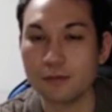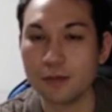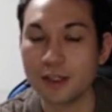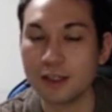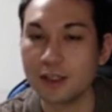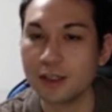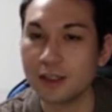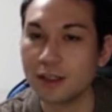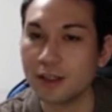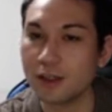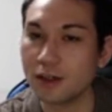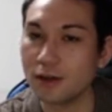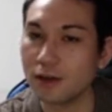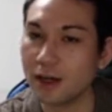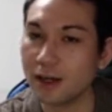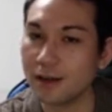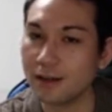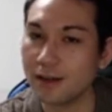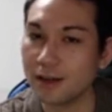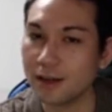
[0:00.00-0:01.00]
but still
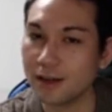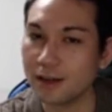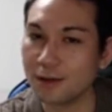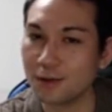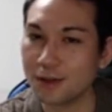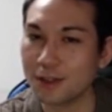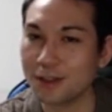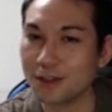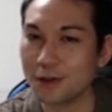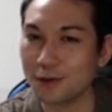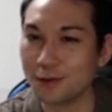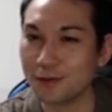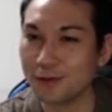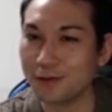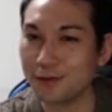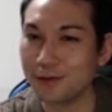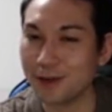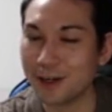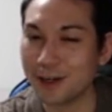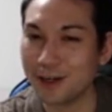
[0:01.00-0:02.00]
I think it was
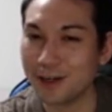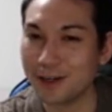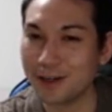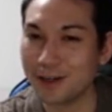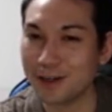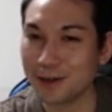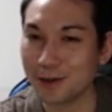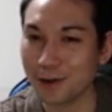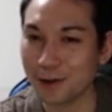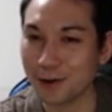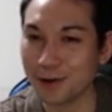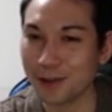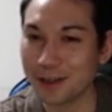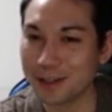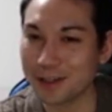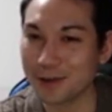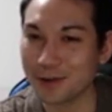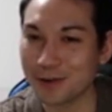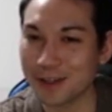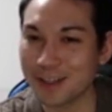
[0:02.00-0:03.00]
too
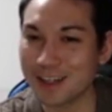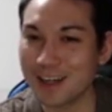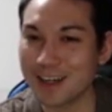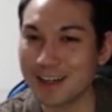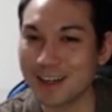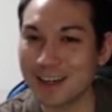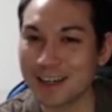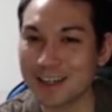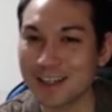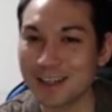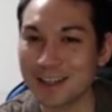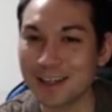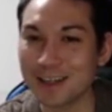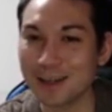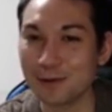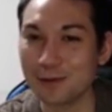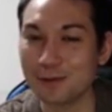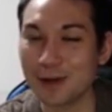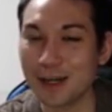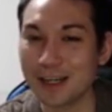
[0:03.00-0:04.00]
early to resign.
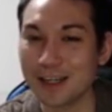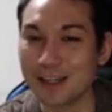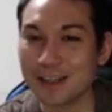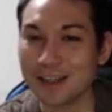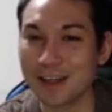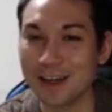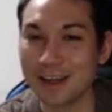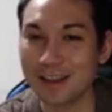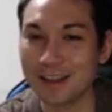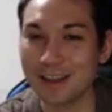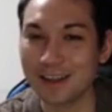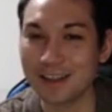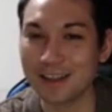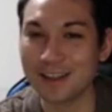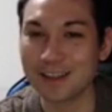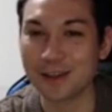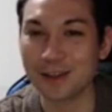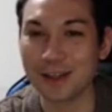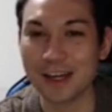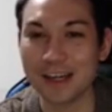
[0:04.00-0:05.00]
Actually, white I think
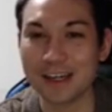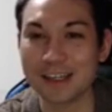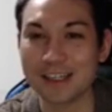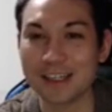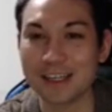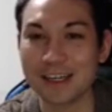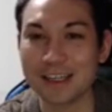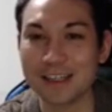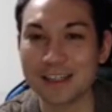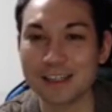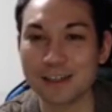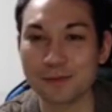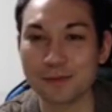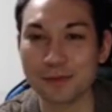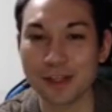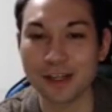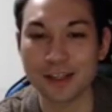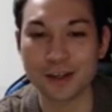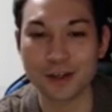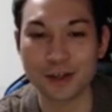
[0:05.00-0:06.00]
still had a chance to
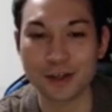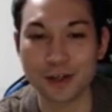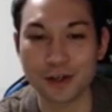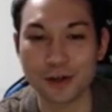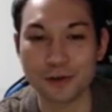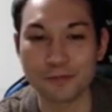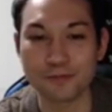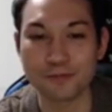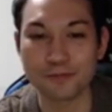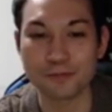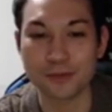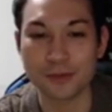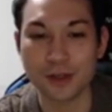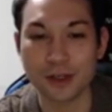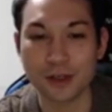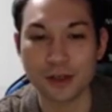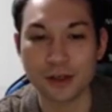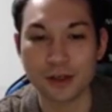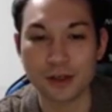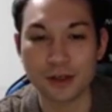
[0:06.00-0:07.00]
play the ko,
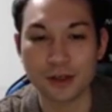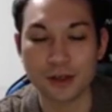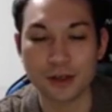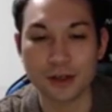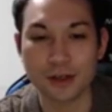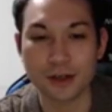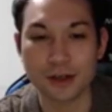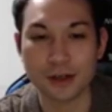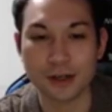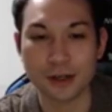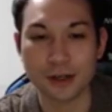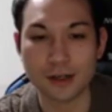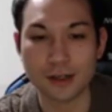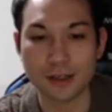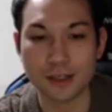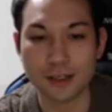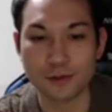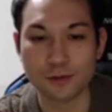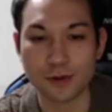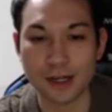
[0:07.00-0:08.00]

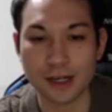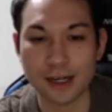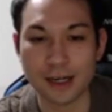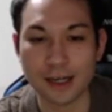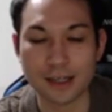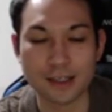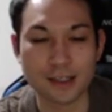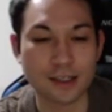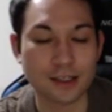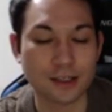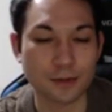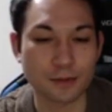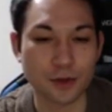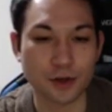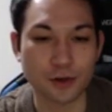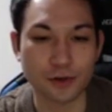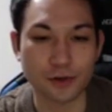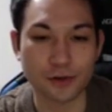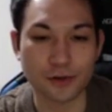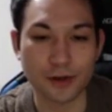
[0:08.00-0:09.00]
since white has some
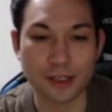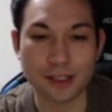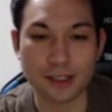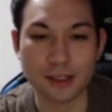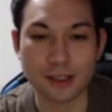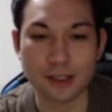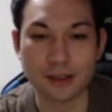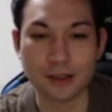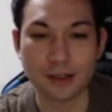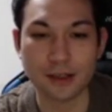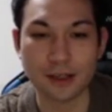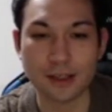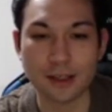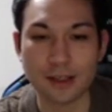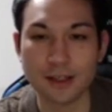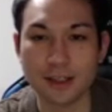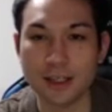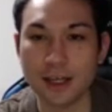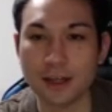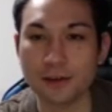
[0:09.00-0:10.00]
ko threats in
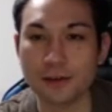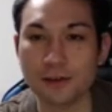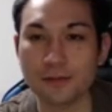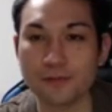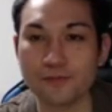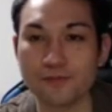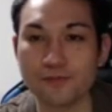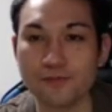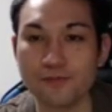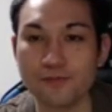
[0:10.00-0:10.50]
the center.